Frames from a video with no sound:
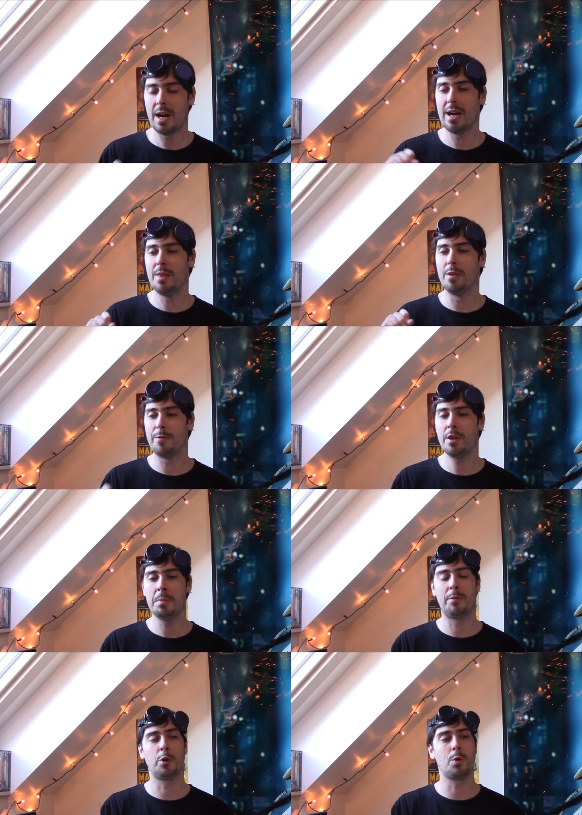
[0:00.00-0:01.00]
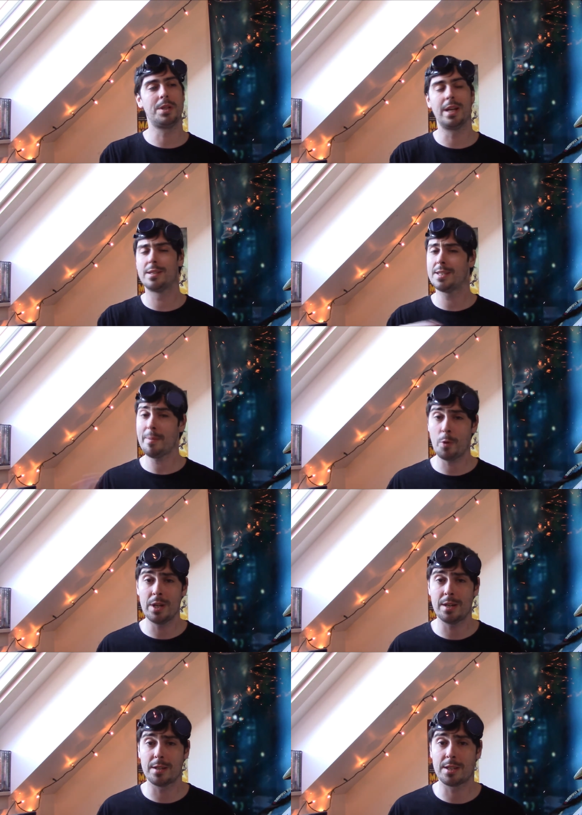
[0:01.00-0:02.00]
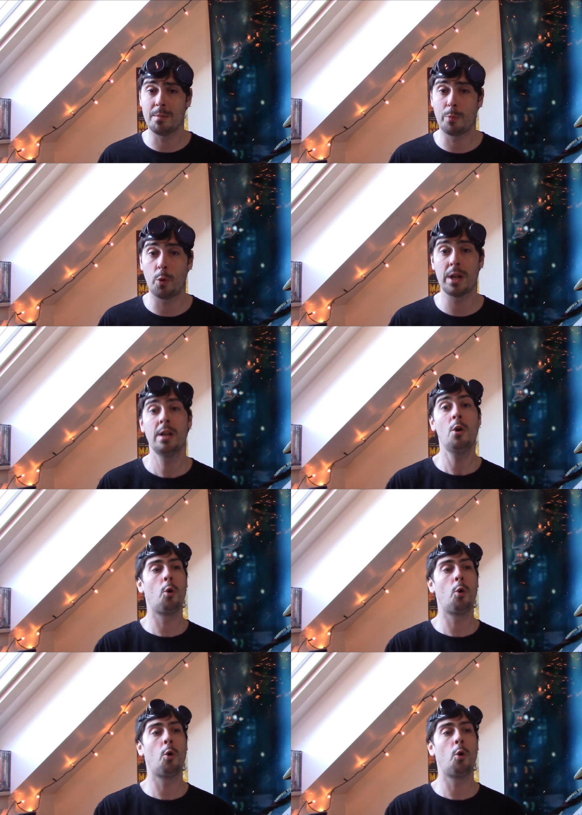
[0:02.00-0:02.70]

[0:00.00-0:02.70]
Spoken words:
in the film. If they're going to get separated at some point,